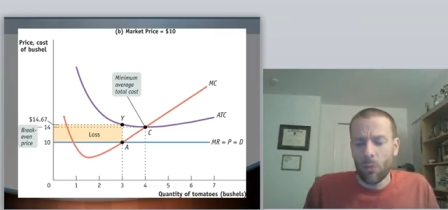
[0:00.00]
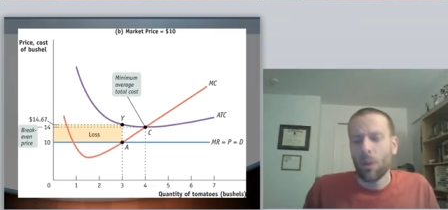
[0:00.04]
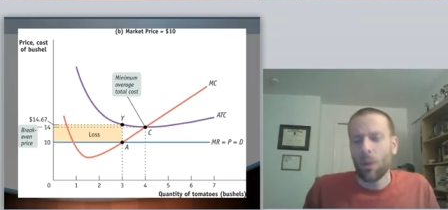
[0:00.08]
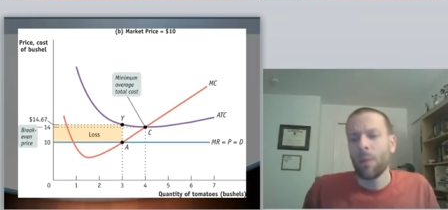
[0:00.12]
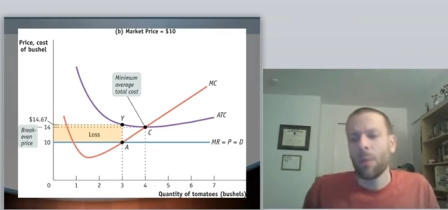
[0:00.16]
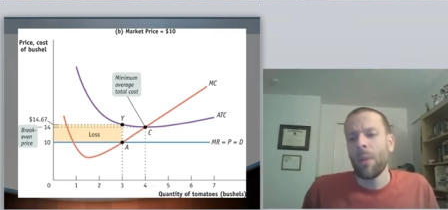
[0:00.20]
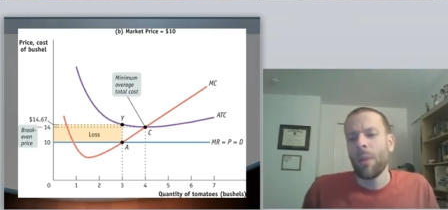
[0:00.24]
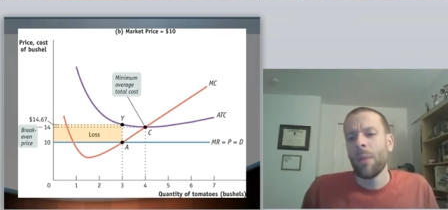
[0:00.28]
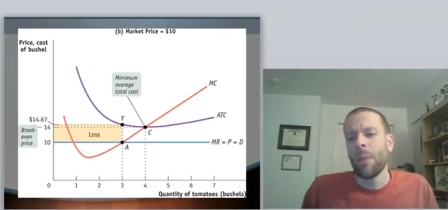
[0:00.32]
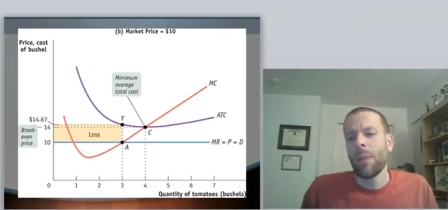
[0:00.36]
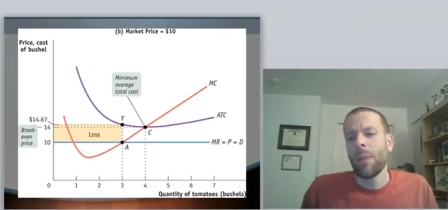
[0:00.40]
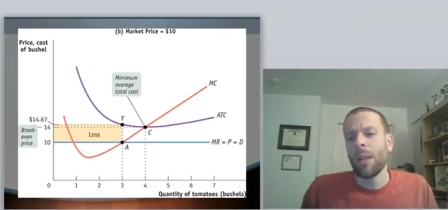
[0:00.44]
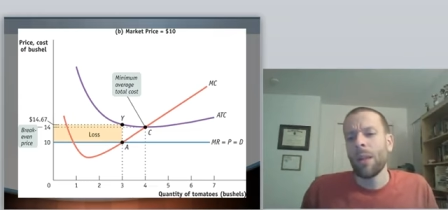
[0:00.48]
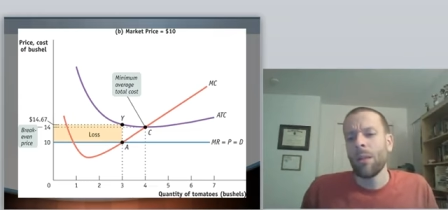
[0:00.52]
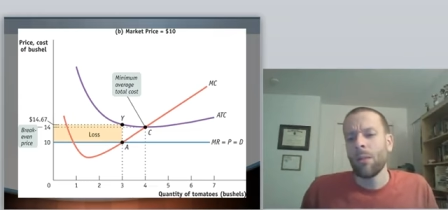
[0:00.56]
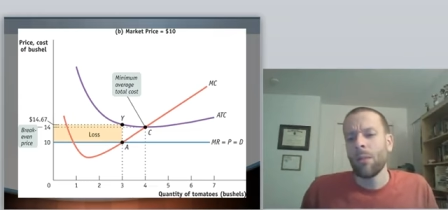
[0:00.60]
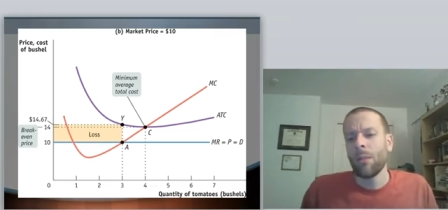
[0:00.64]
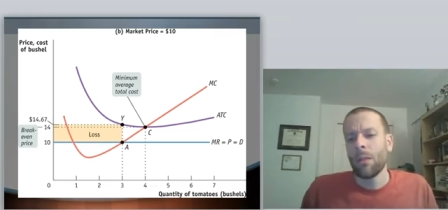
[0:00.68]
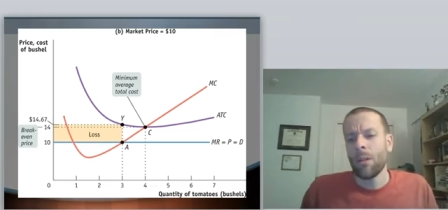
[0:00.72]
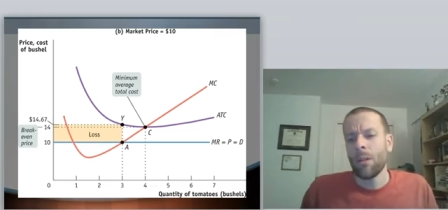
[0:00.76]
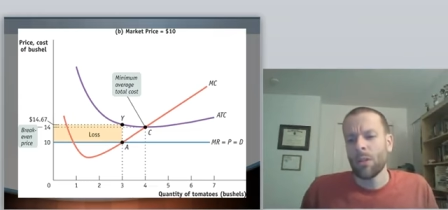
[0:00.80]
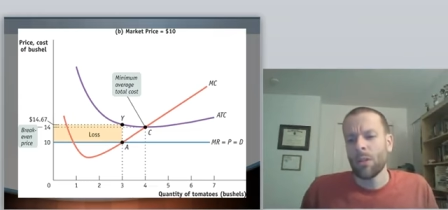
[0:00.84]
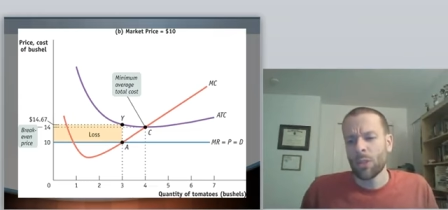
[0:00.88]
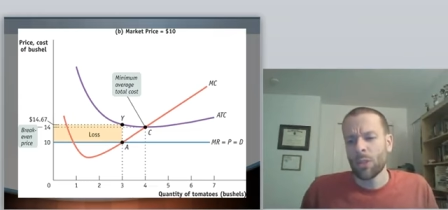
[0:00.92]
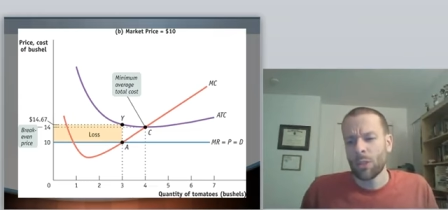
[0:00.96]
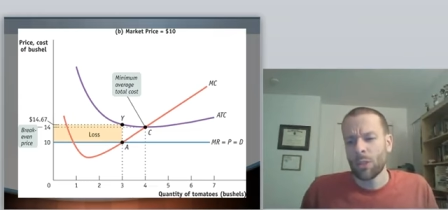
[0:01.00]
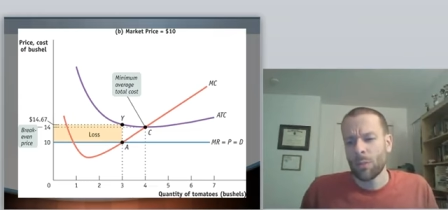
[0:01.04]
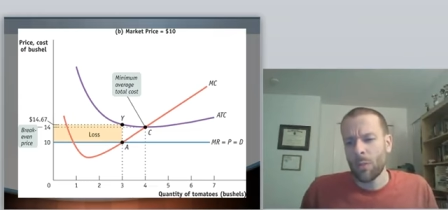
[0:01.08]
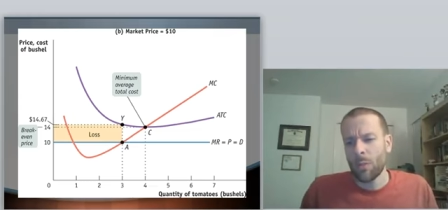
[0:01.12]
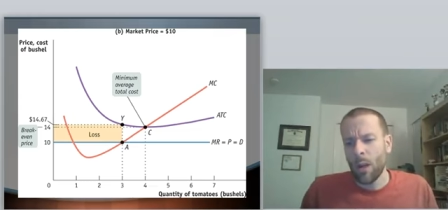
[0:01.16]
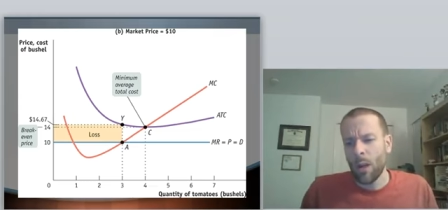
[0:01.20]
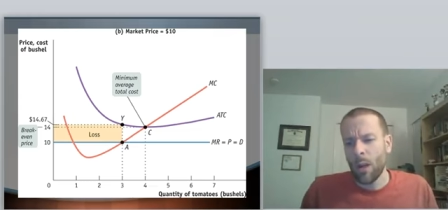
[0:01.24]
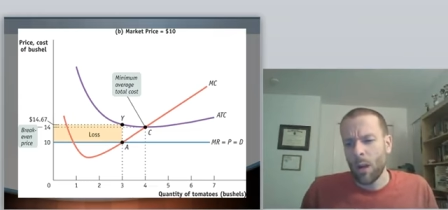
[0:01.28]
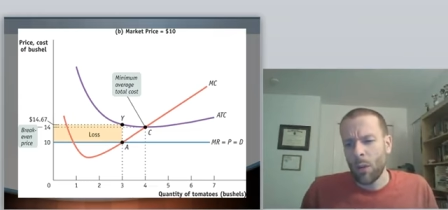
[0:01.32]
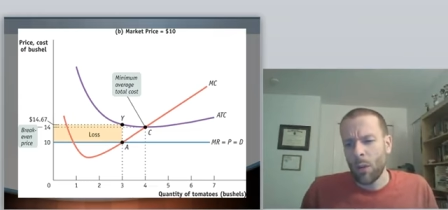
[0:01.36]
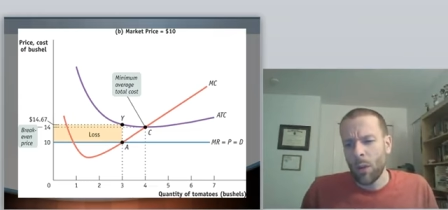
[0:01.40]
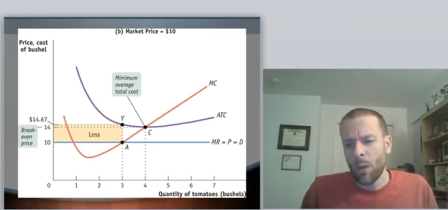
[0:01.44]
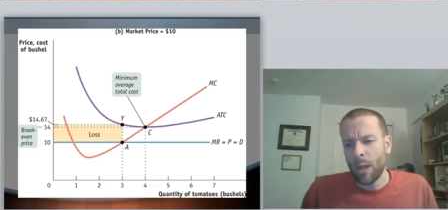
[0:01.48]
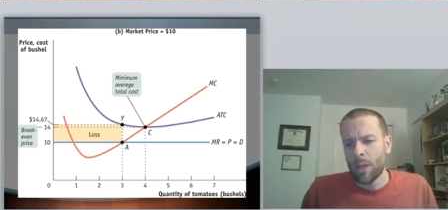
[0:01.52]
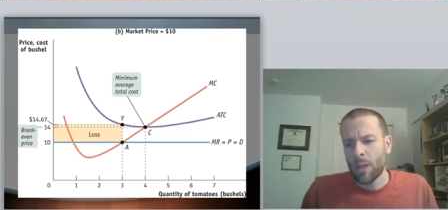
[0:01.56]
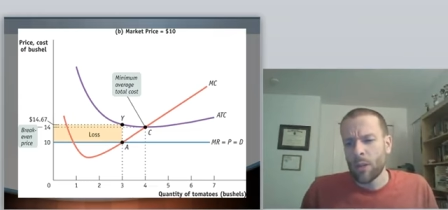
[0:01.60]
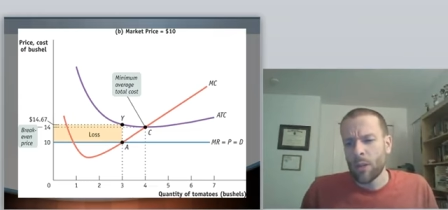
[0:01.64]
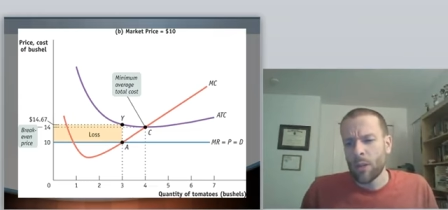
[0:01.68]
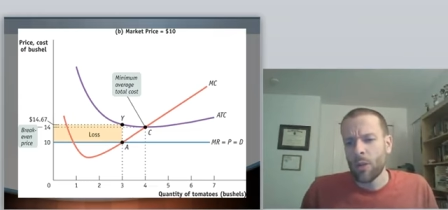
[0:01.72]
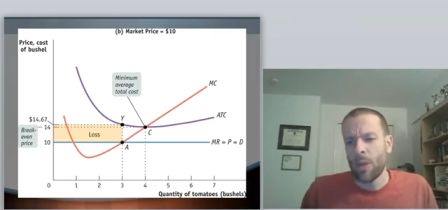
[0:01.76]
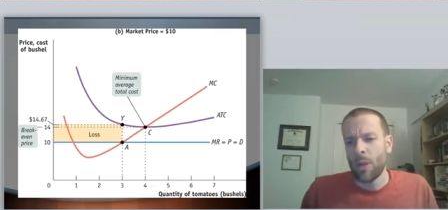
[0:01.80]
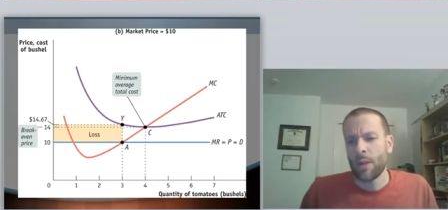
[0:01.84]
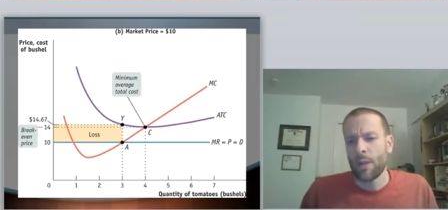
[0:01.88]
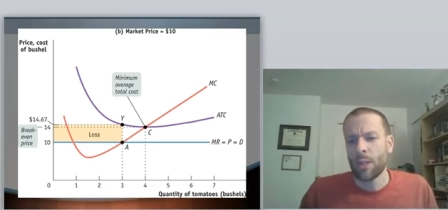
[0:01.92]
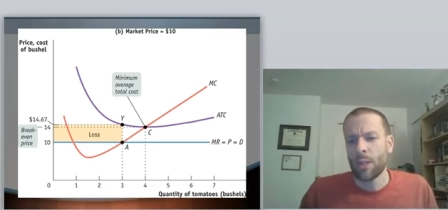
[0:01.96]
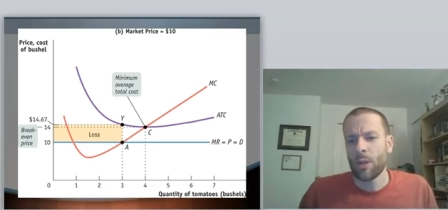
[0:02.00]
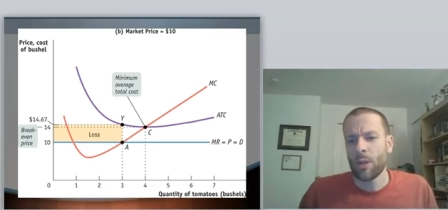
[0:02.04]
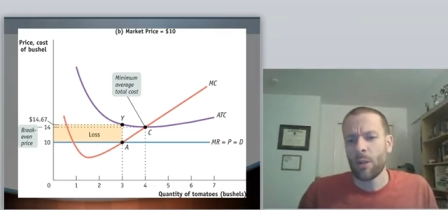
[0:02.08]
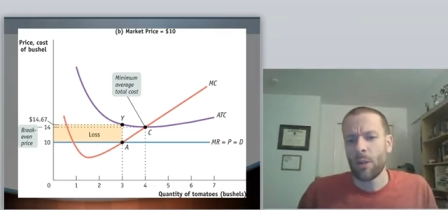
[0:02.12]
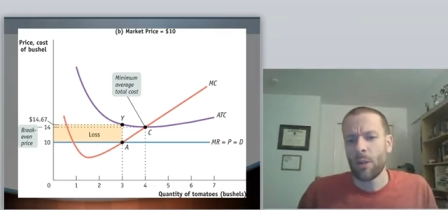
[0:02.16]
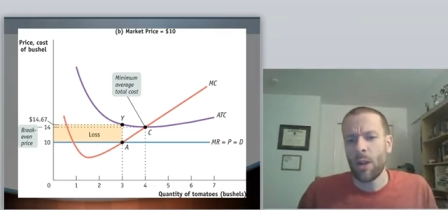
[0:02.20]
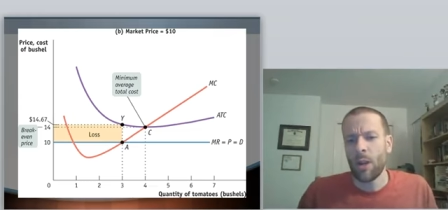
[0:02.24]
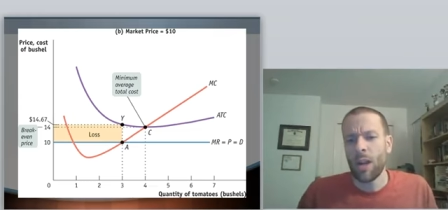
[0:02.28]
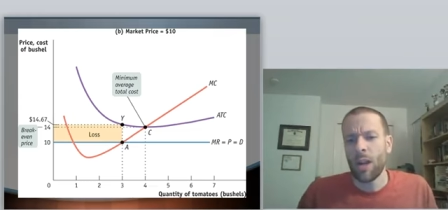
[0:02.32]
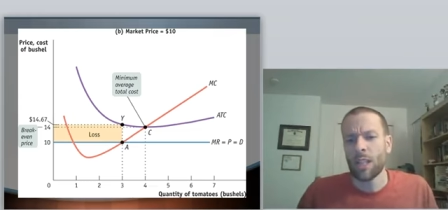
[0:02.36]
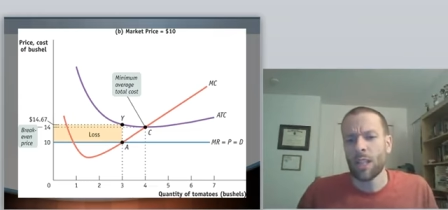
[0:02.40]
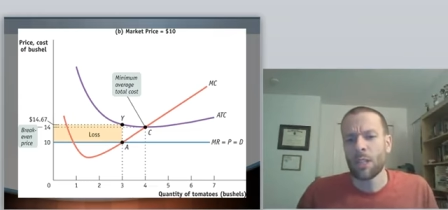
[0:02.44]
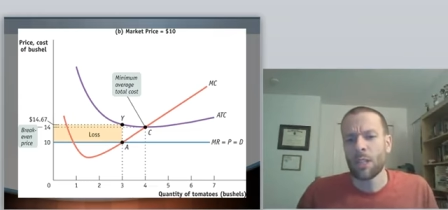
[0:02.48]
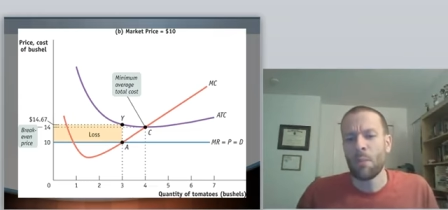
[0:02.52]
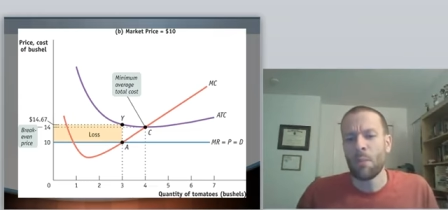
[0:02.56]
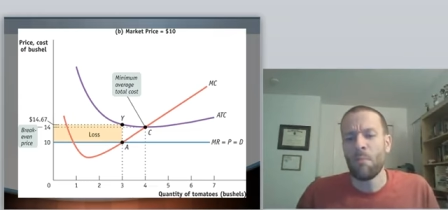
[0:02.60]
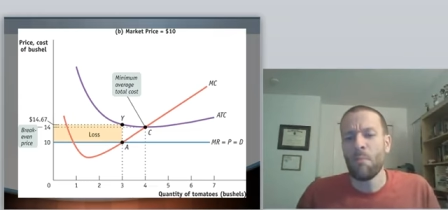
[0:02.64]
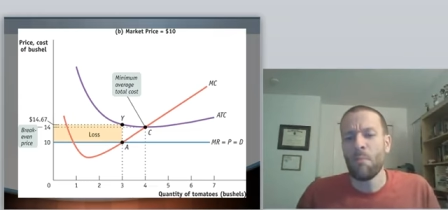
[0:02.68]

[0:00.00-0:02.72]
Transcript: Well, it might be also a good way to describe it as our loss